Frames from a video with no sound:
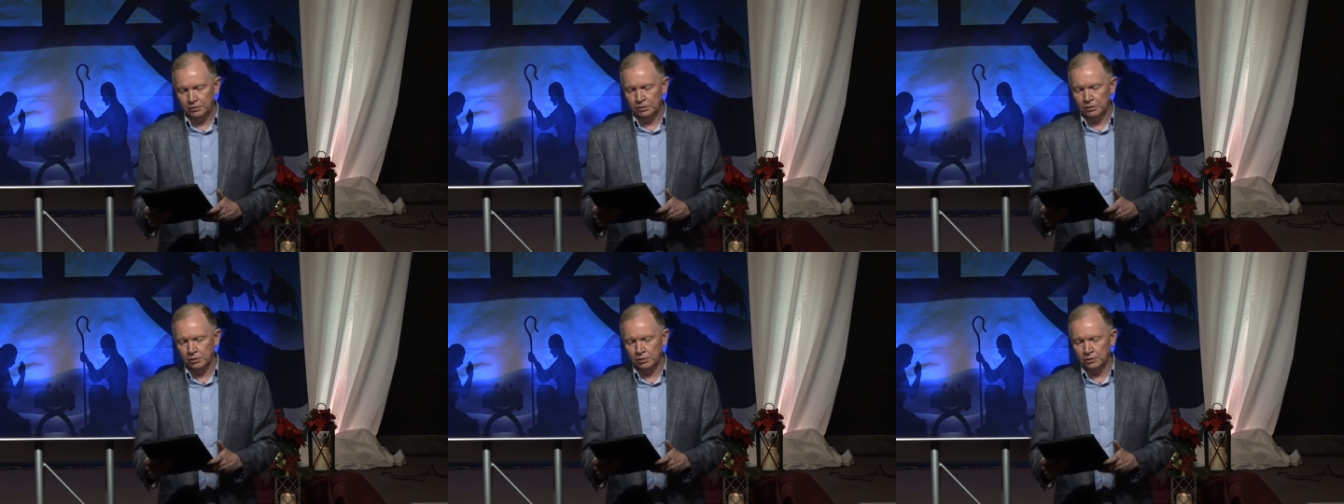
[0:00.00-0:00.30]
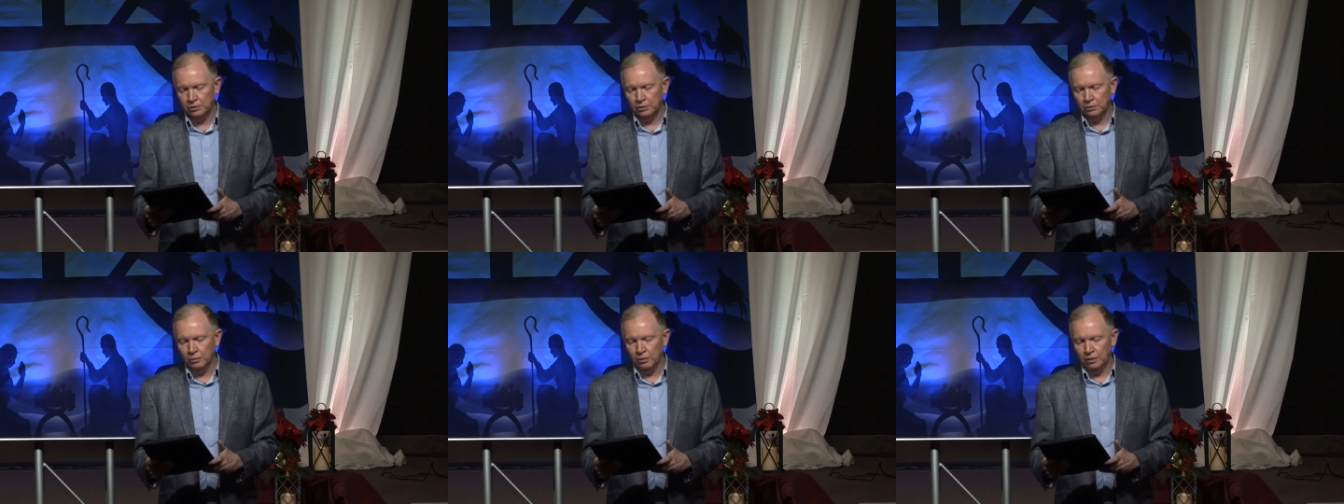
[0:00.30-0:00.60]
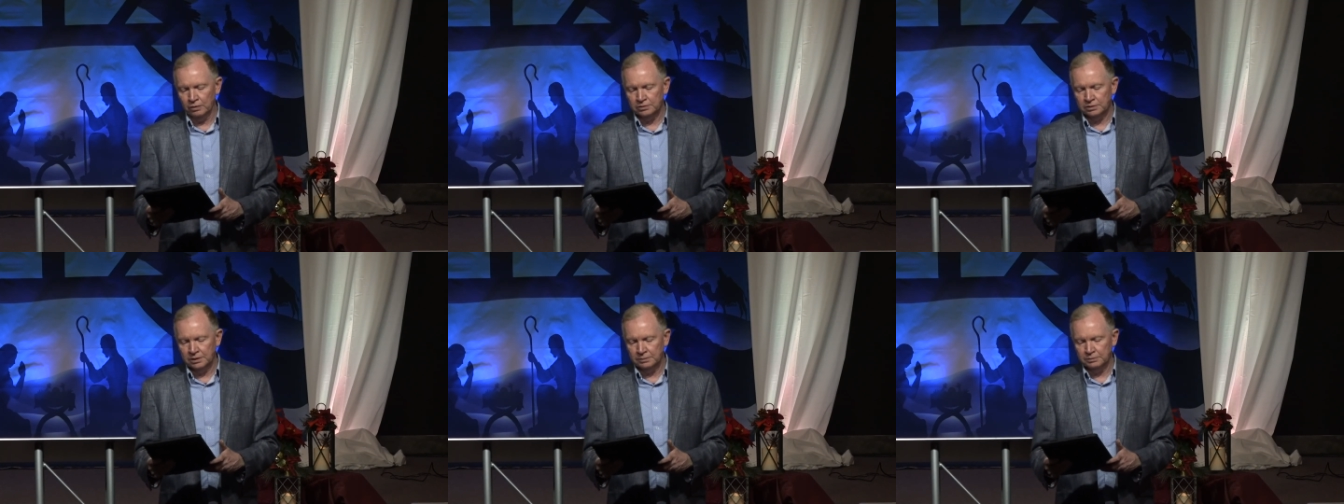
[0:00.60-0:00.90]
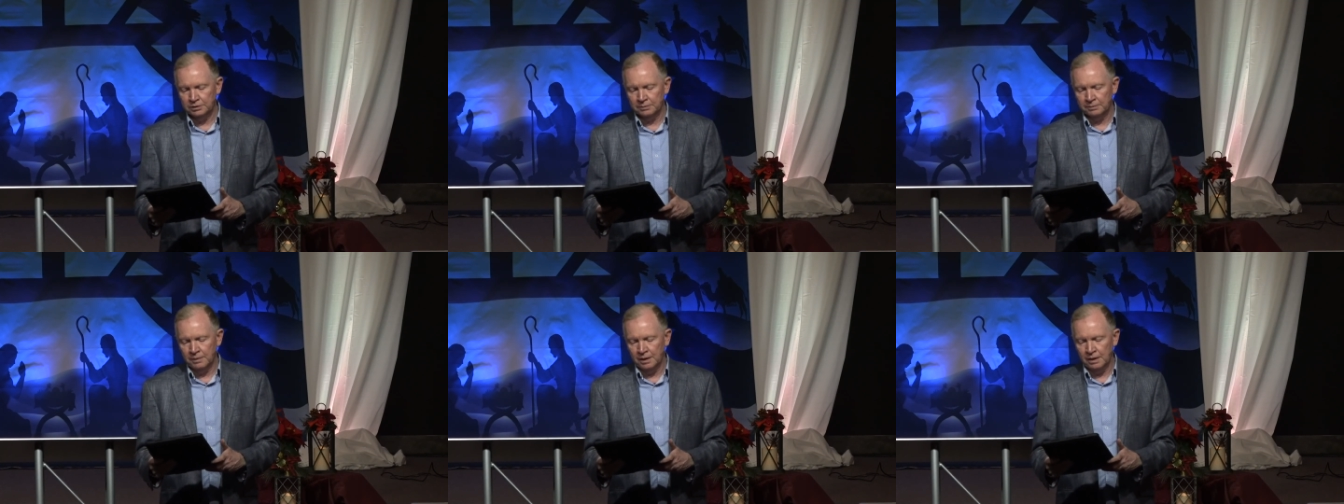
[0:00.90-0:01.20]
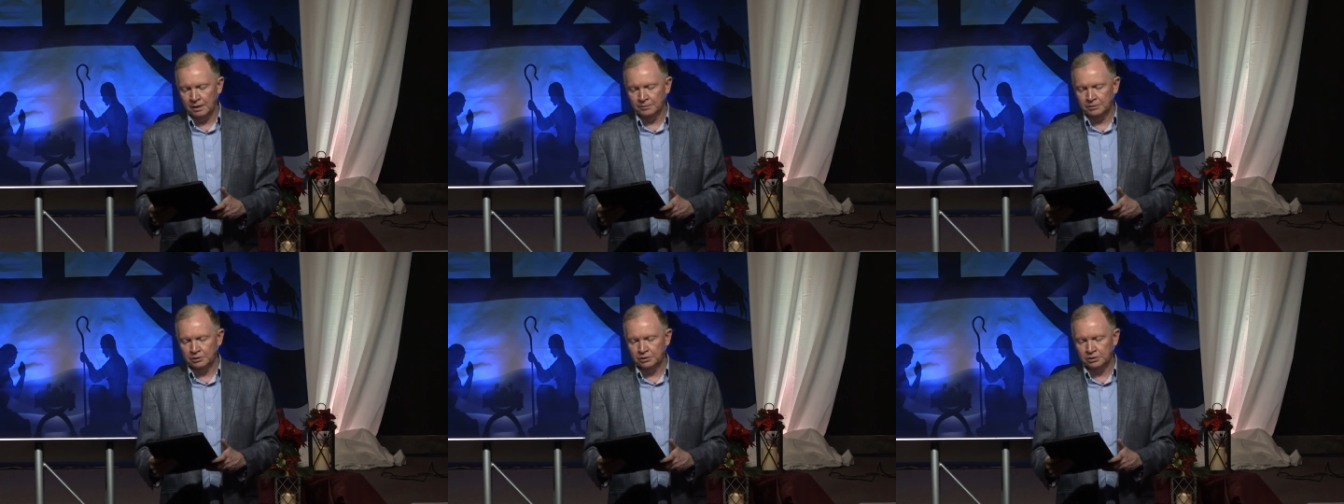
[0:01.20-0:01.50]
girl walked up to
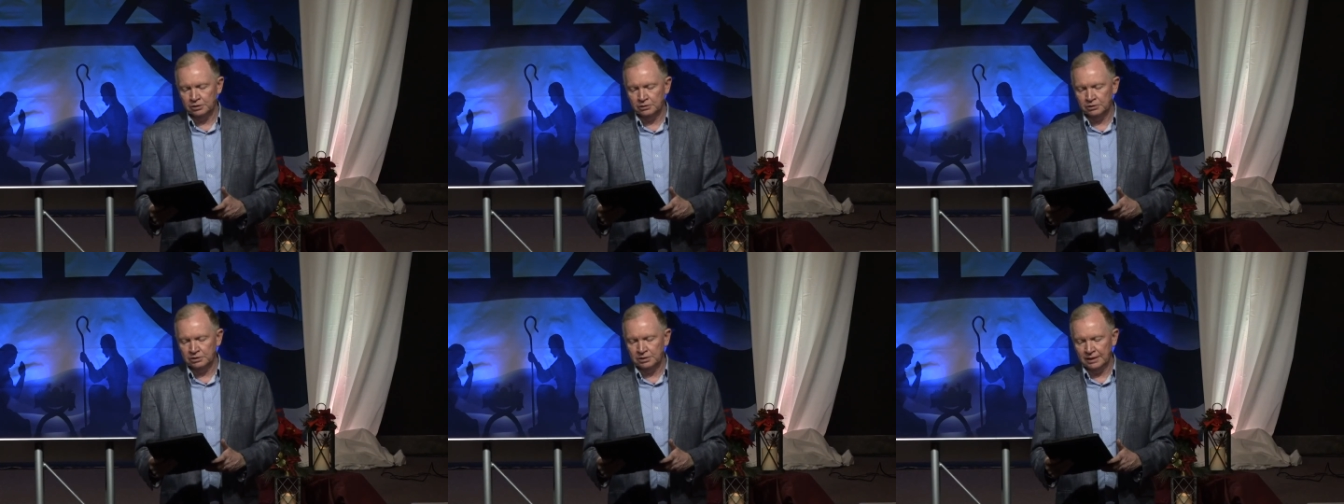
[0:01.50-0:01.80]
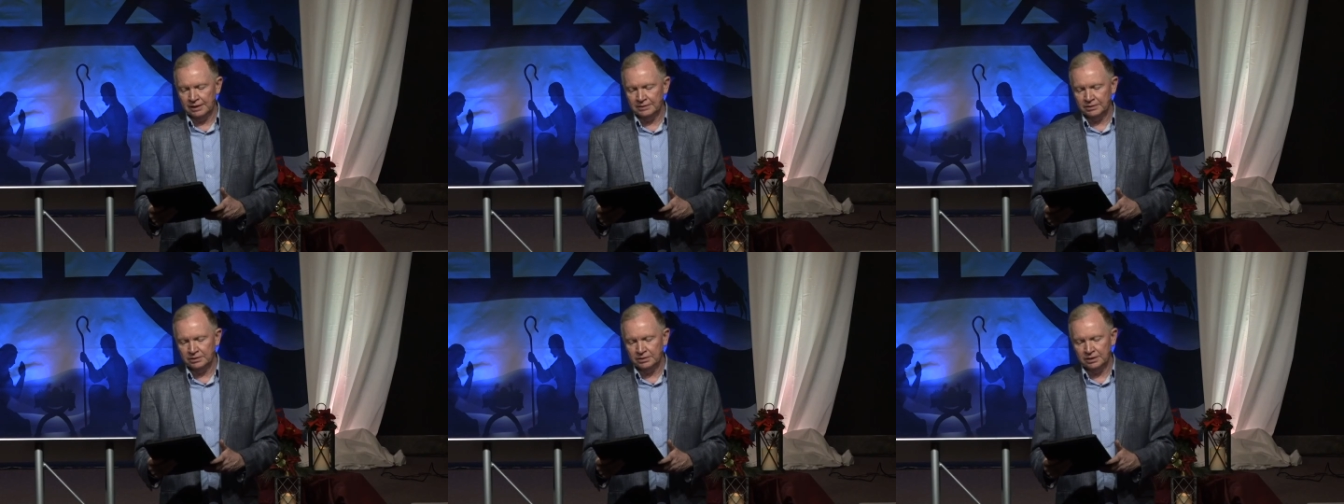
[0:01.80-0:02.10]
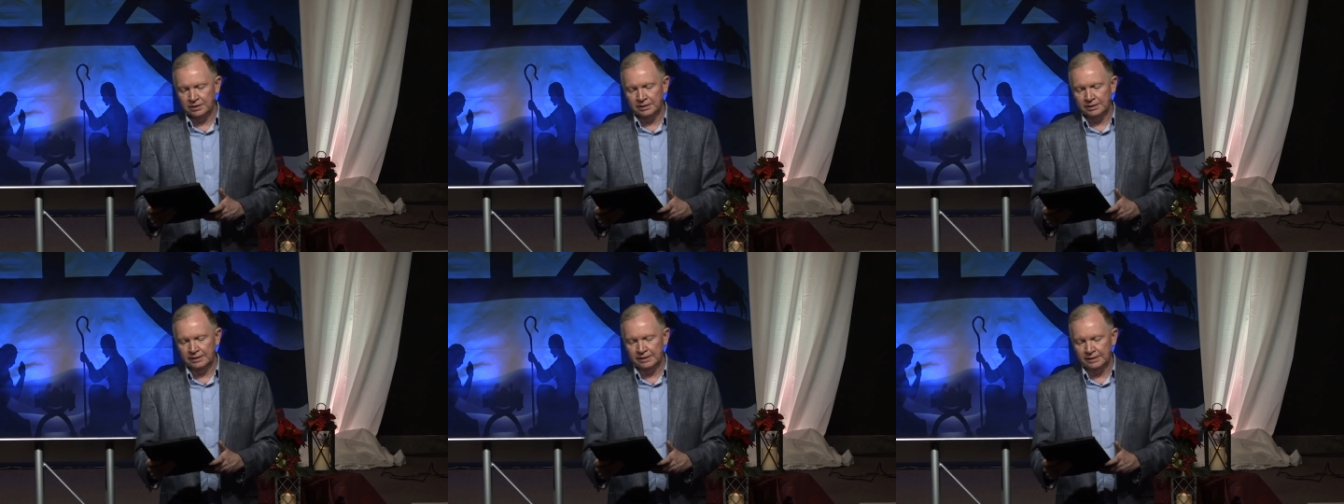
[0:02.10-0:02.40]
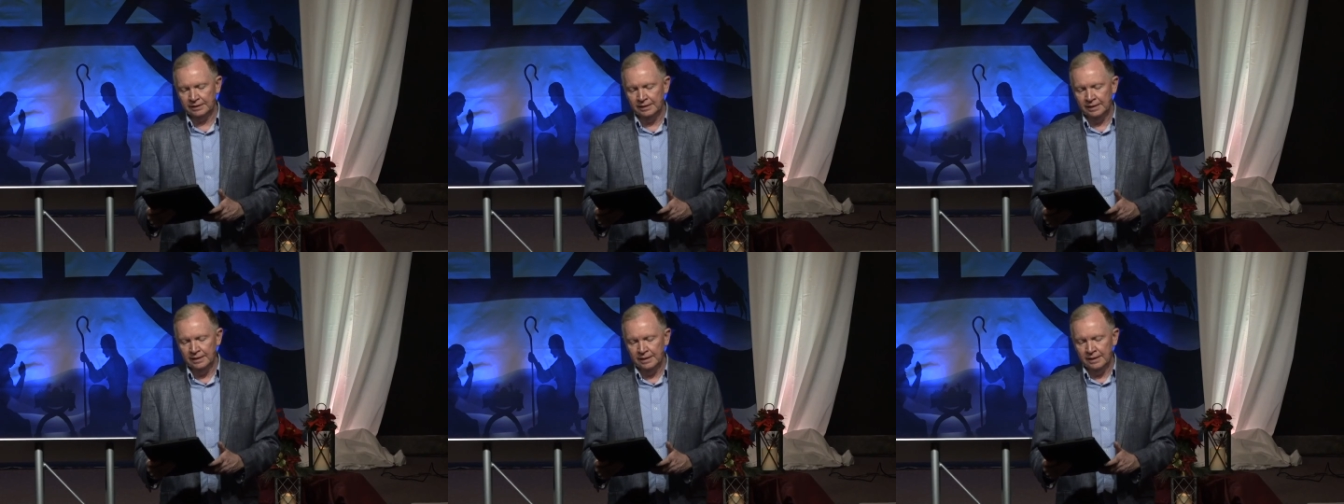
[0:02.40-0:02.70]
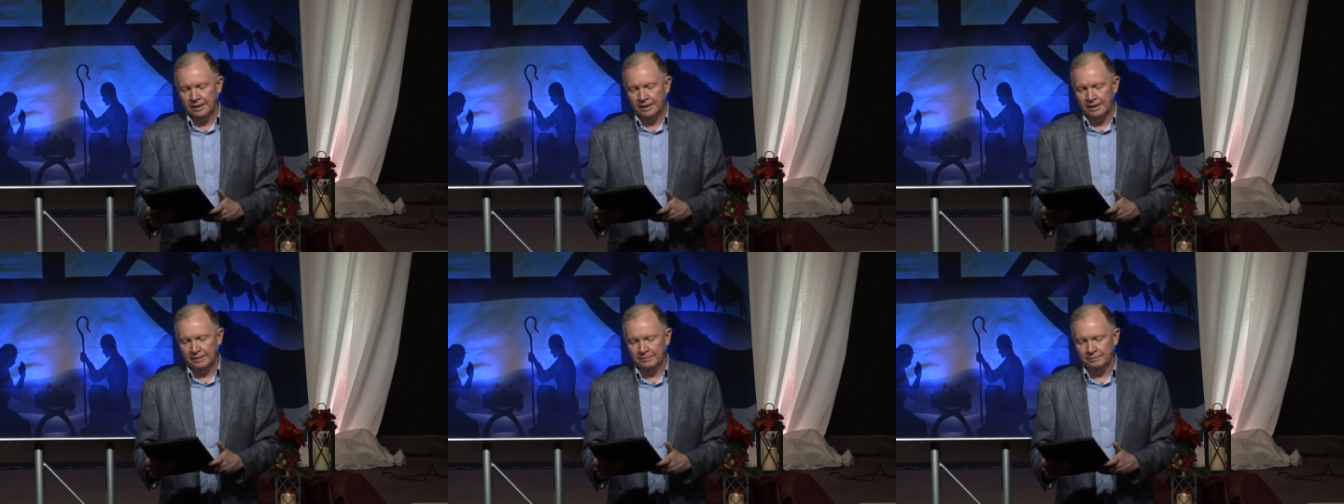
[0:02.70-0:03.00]
mom in church last Sunday,
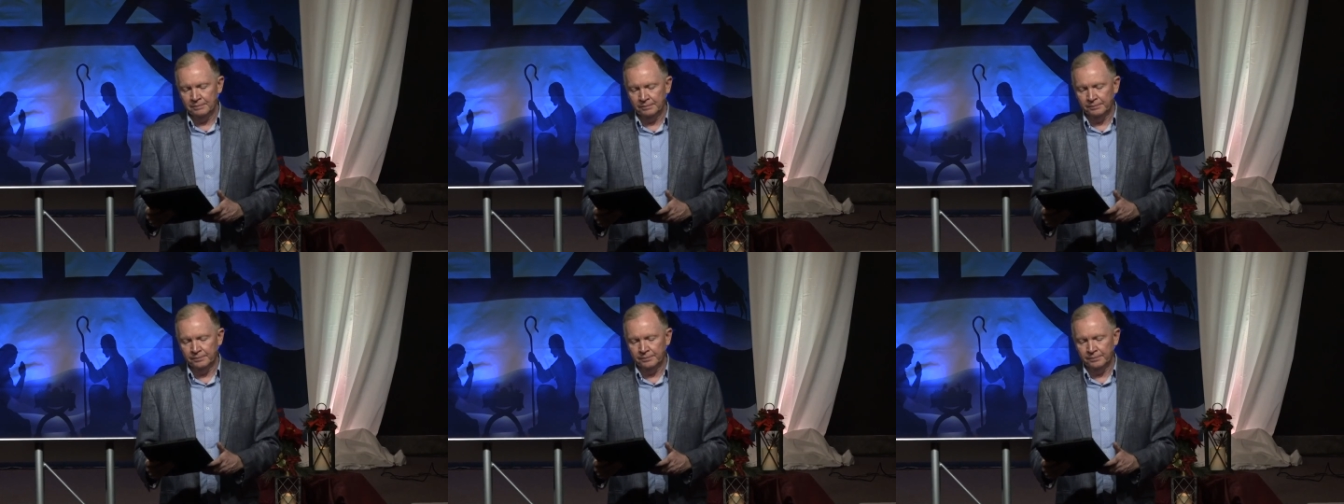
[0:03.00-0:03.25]
and